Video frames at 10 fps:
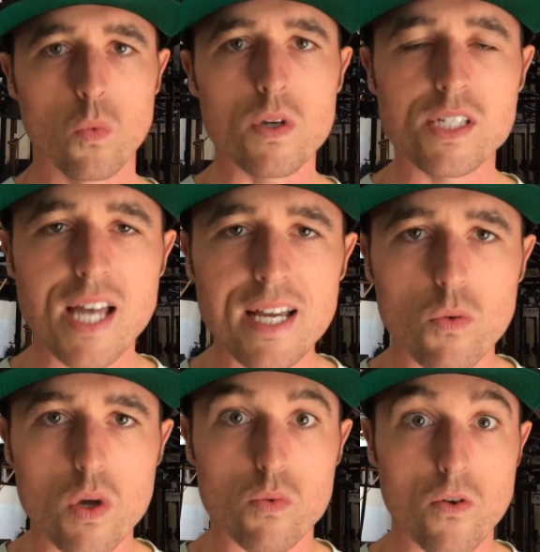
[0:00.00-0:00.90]

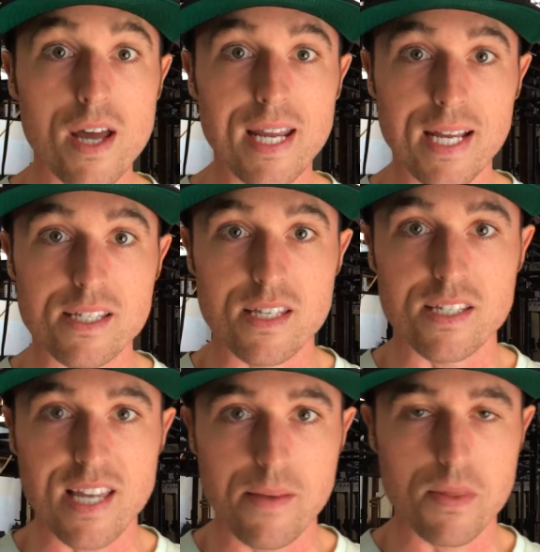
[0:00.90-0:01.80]
With running, it's the
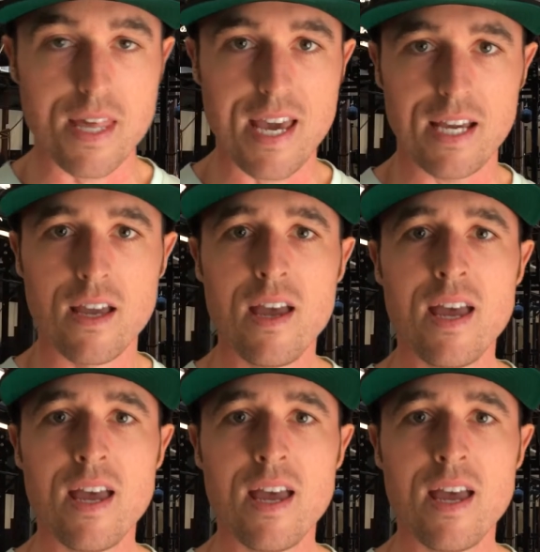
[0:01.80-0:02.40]
same thing.